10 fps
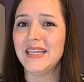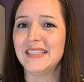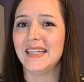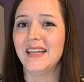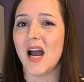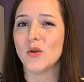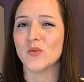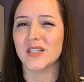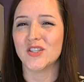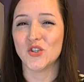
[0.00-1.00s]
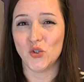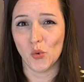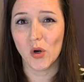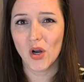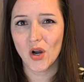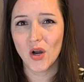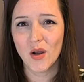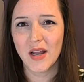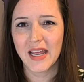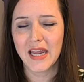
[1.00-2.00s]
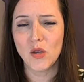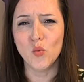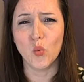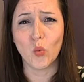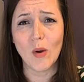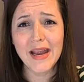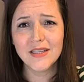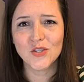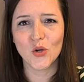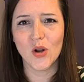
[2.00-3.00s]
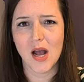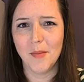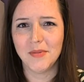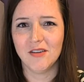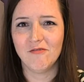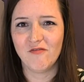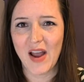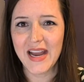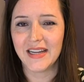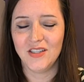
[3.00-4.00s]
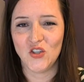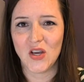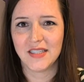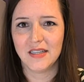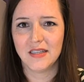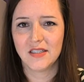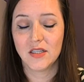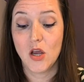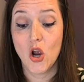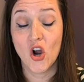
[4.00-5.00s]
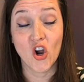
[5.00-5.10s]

only did God restore her, he raised her up to fight injustice.